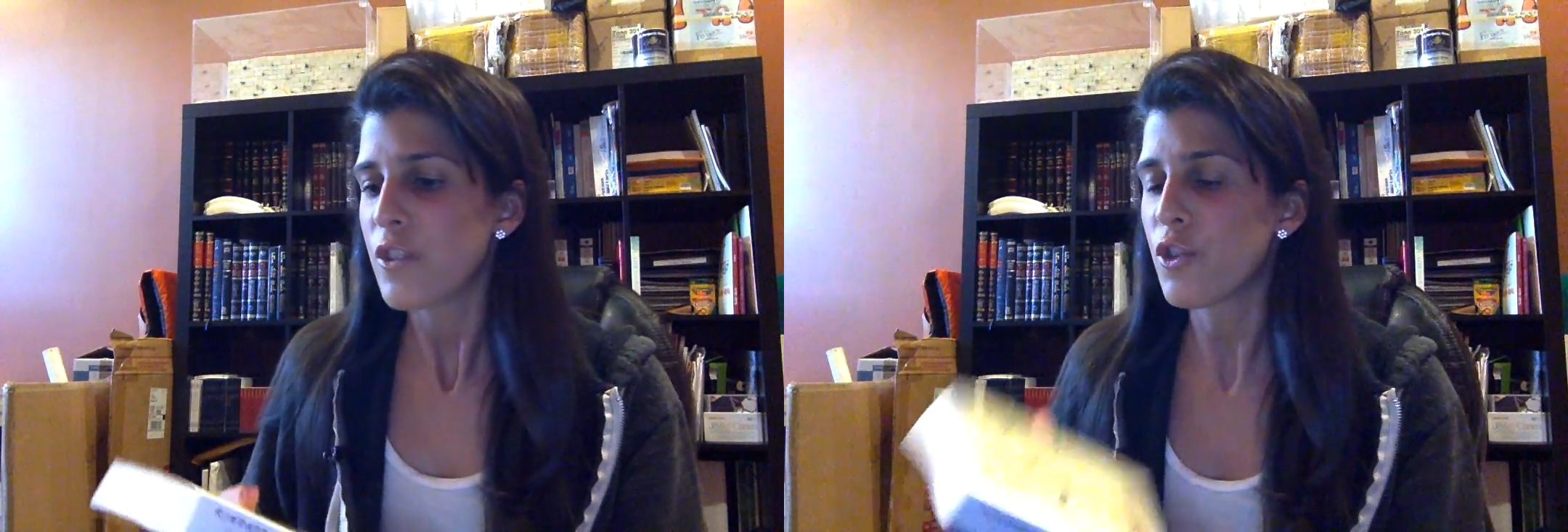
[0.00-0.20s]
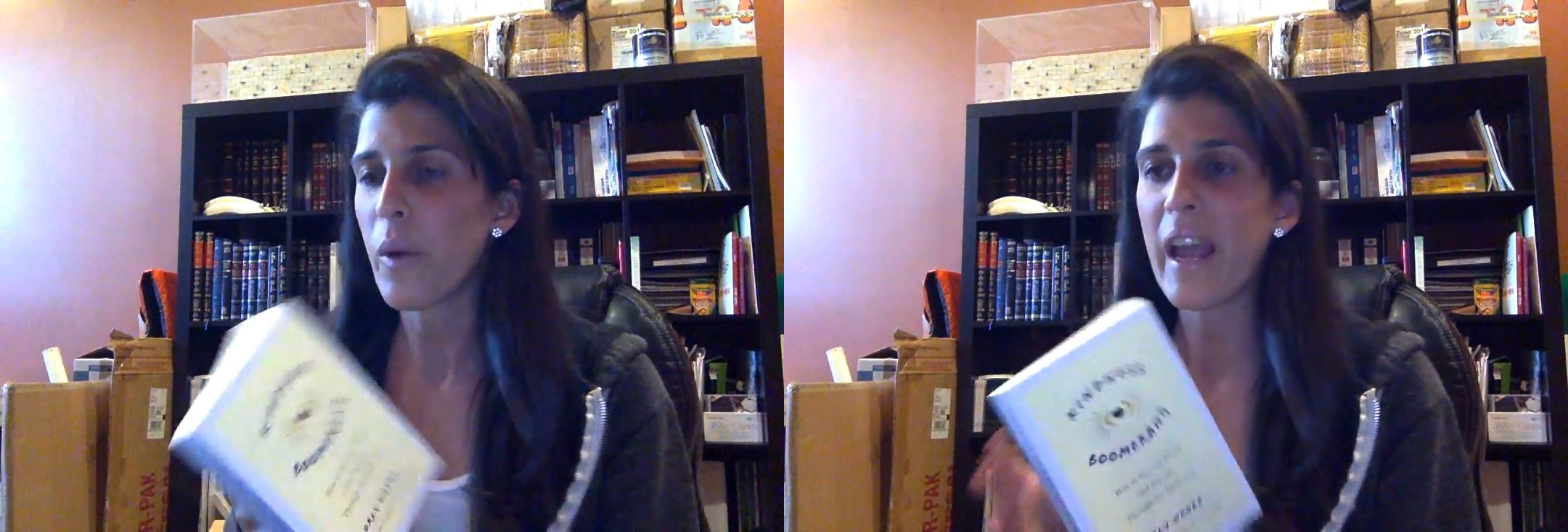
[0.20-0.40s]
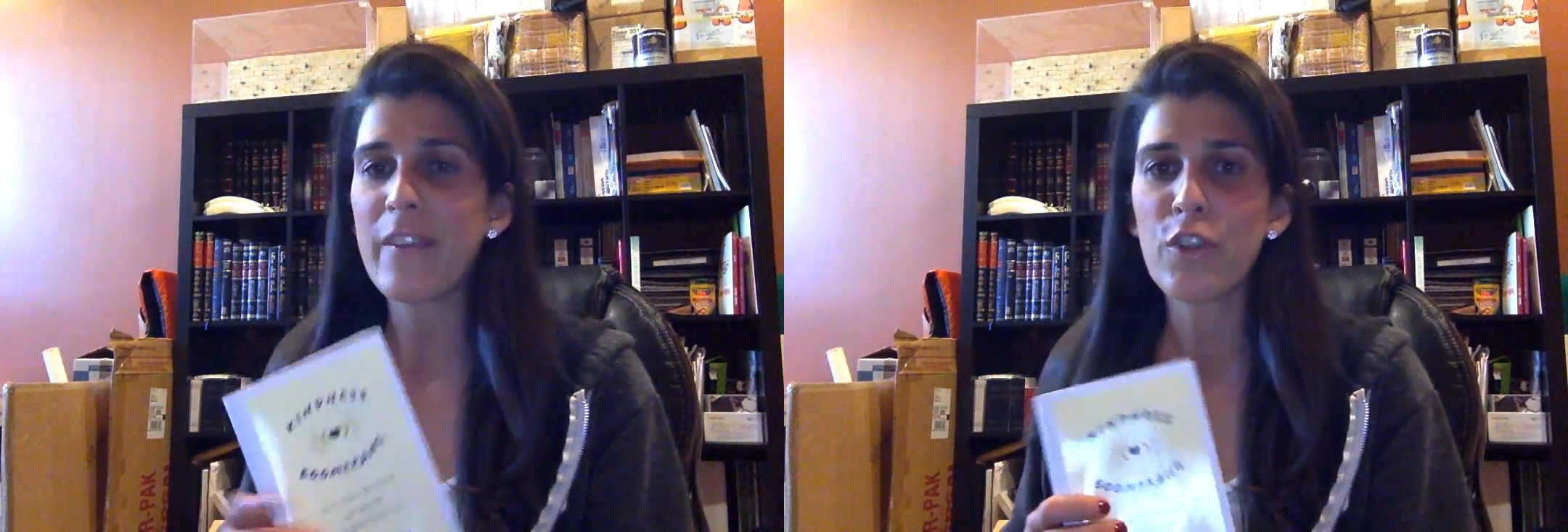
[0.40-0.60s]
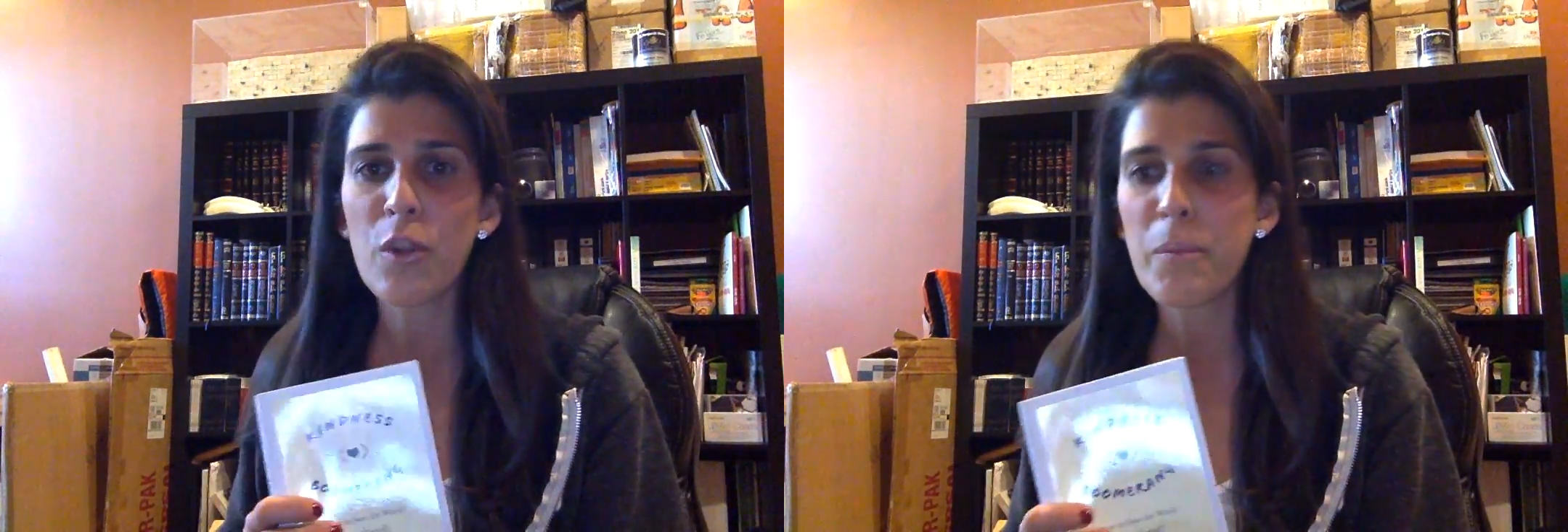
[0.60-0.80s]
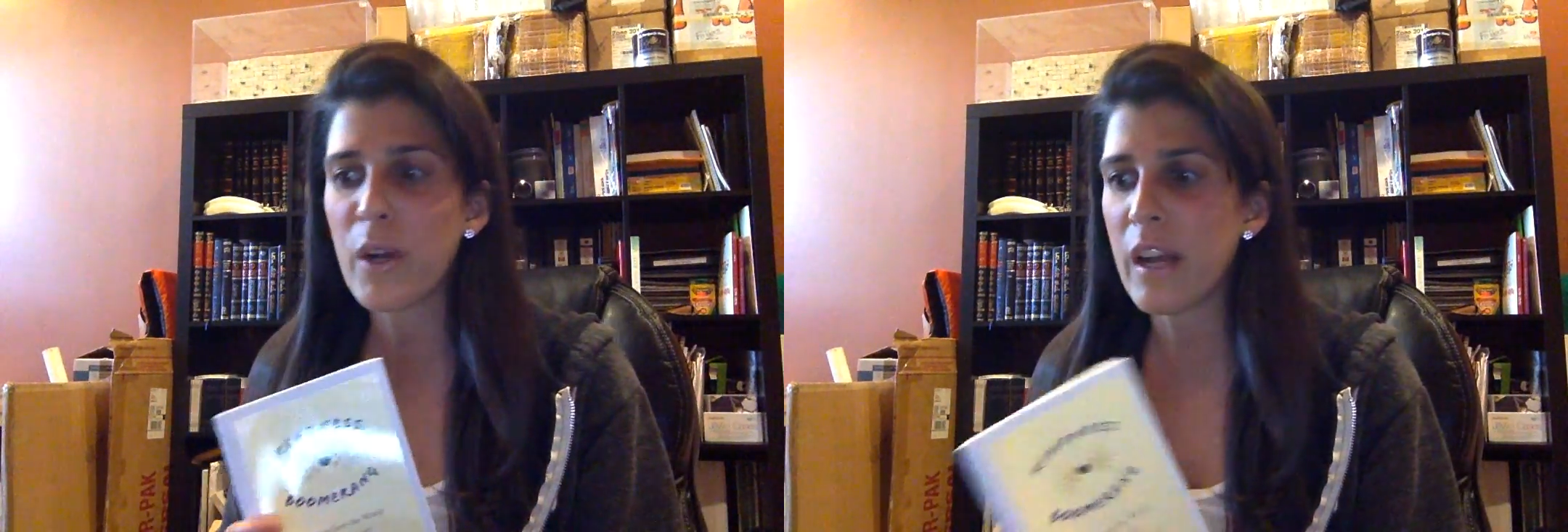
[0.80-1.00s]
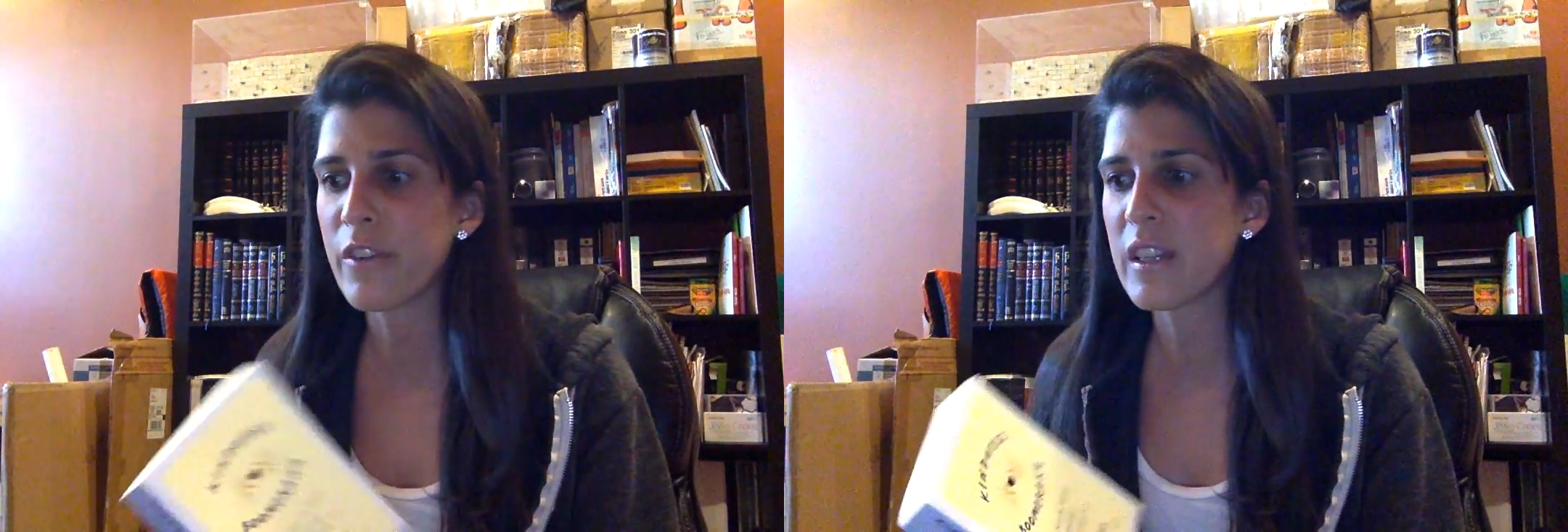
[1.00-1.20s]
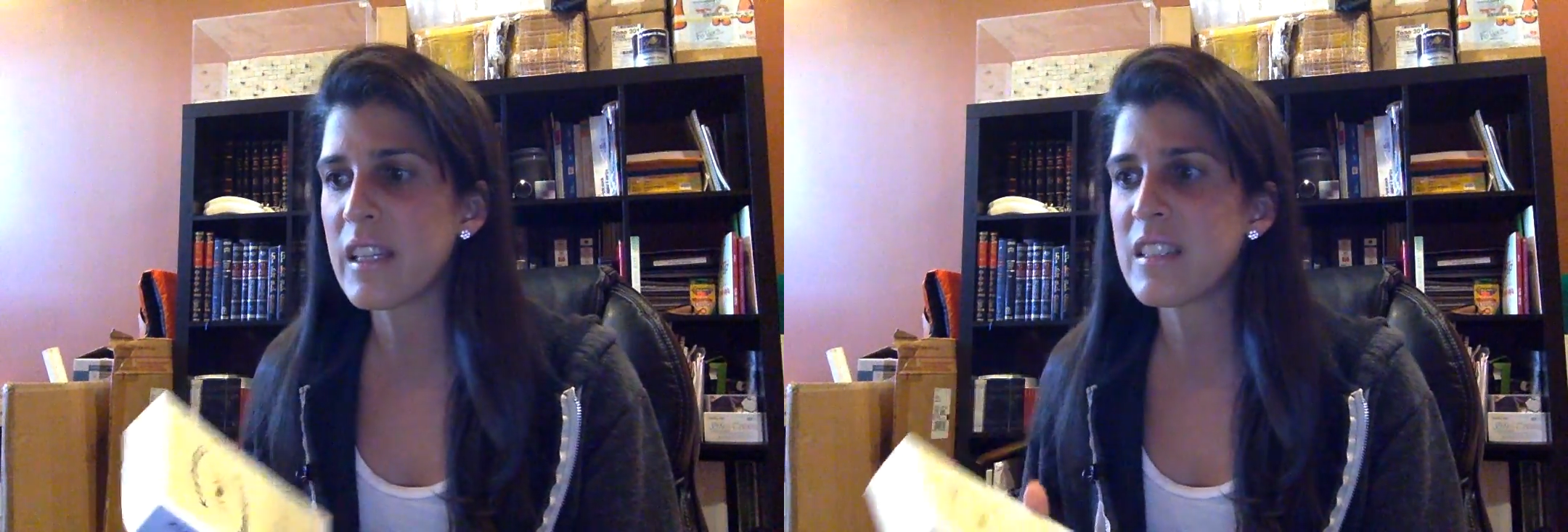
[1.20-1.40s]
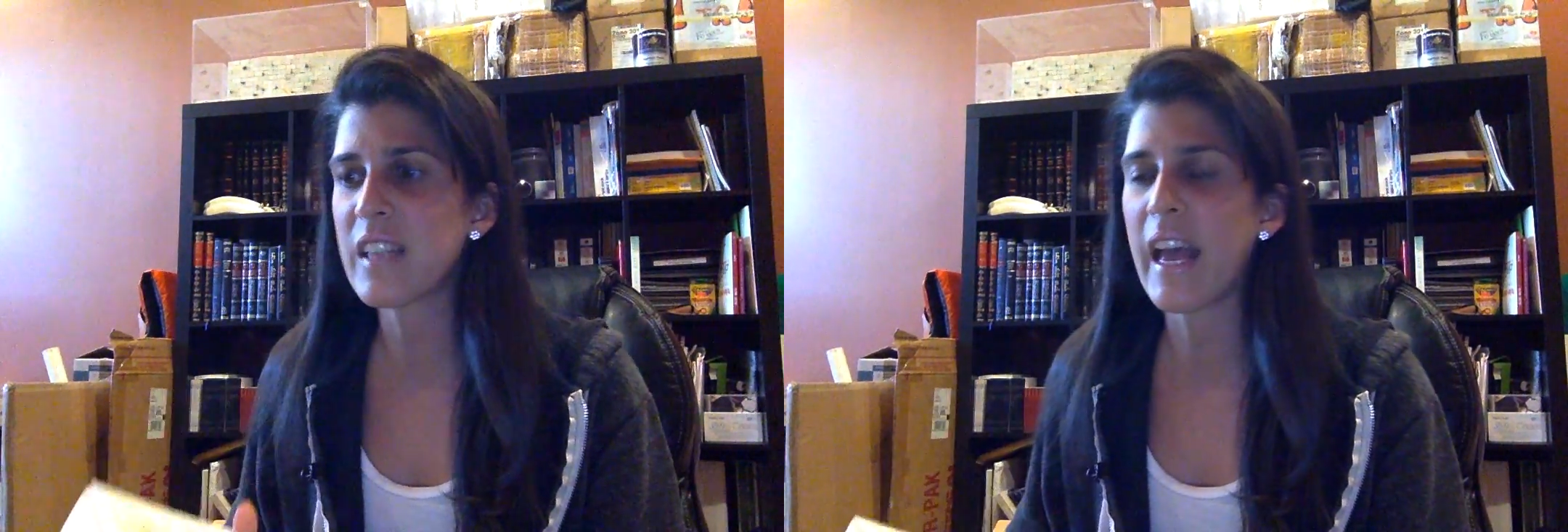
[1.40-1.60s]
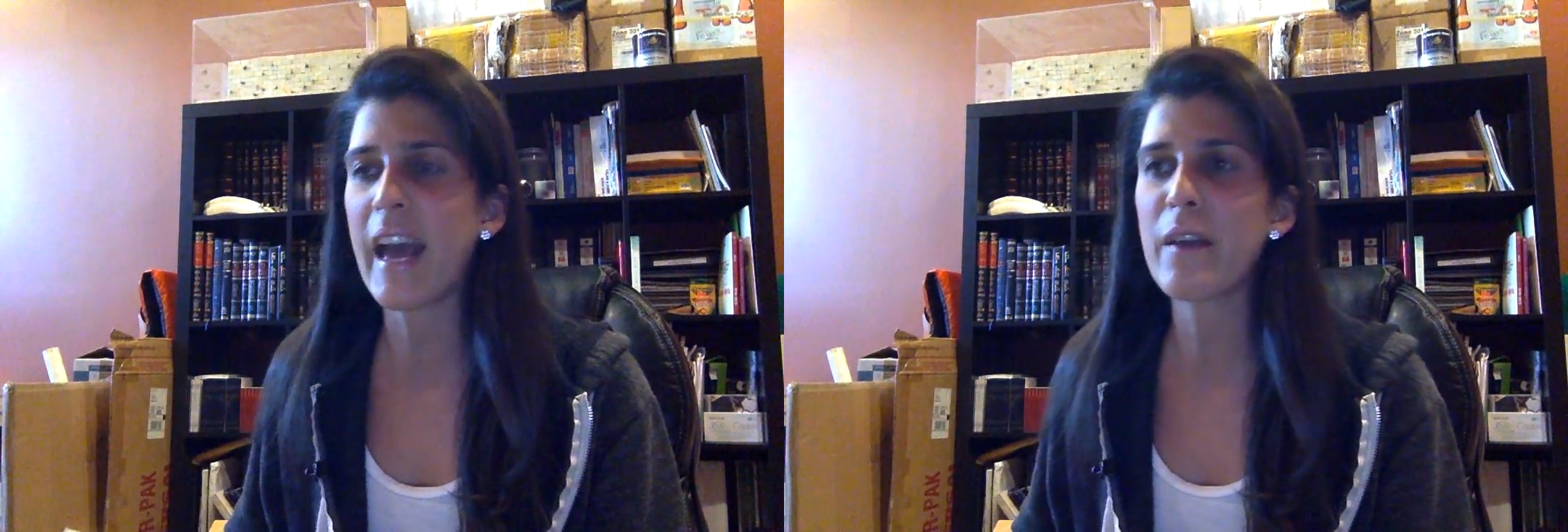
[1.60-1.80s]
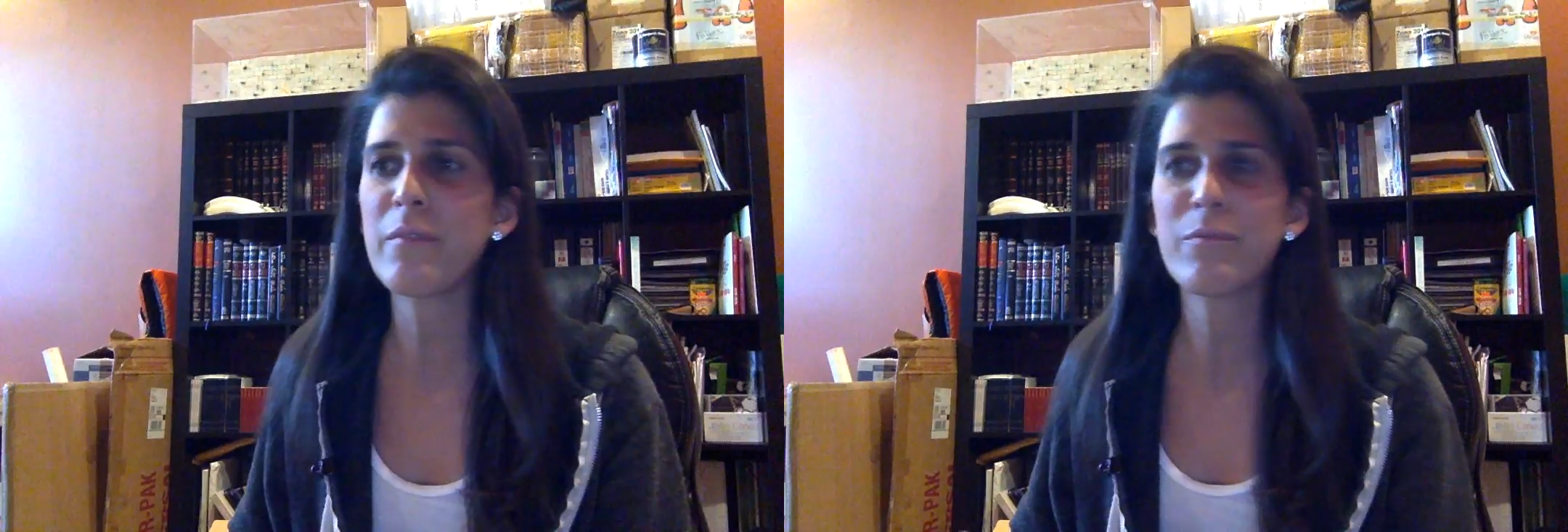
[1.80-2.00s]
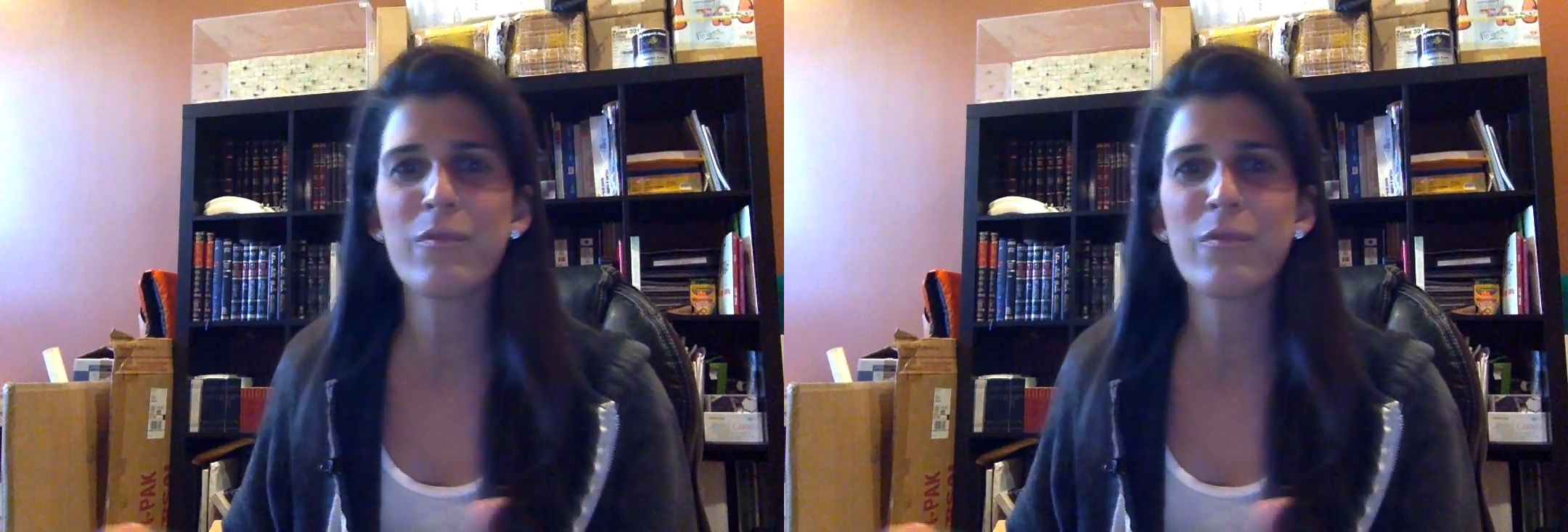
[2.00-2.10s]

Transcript: So after the book got released, I had